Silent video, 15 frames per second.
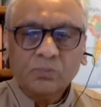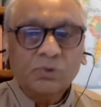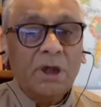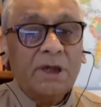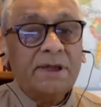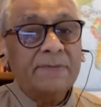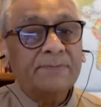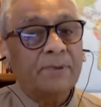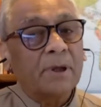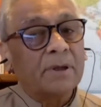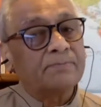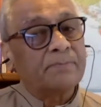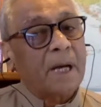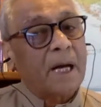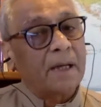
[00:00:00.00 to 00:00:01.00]
This is
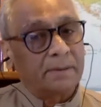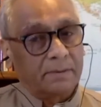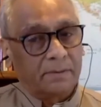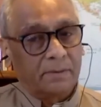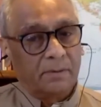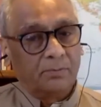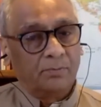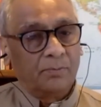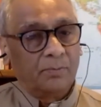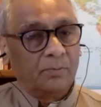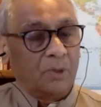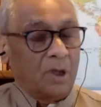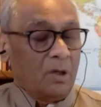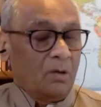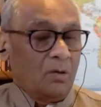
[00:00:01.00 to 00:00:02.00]
first part.
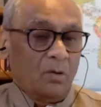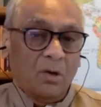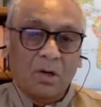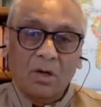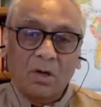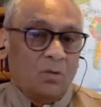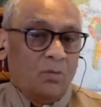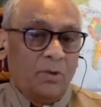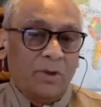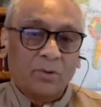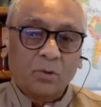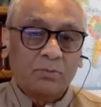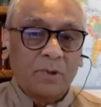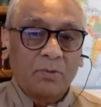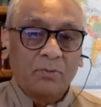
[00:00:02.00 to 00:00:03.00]
We
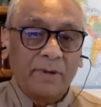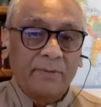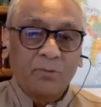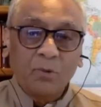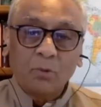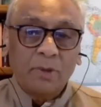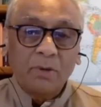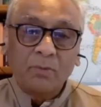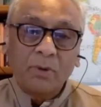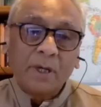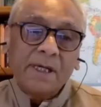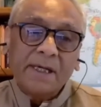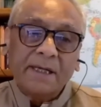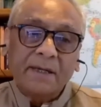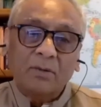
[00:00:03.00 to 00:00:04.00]
should be, we would be
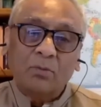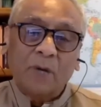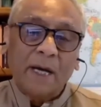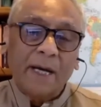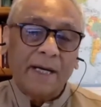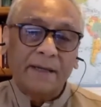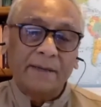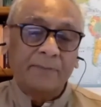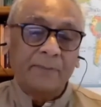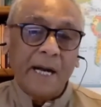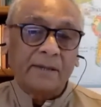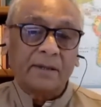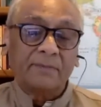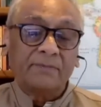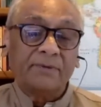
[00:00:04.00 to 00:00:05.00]
wondering why at the
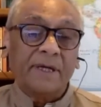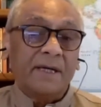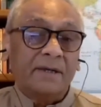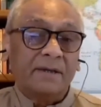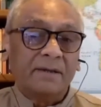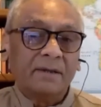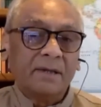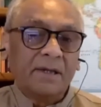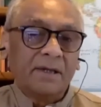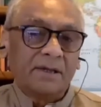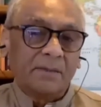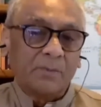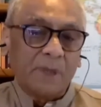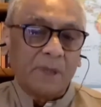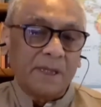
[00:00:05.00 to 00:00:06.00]
battlefield
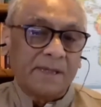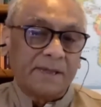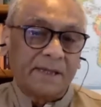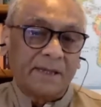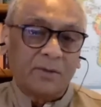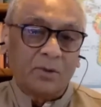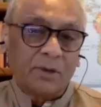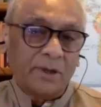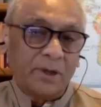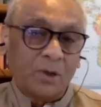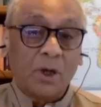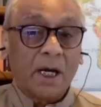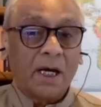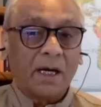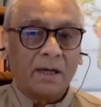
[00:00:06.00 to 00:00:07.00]
somebody says
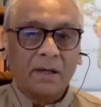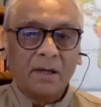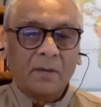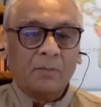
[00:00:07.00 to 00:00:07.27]
yoga,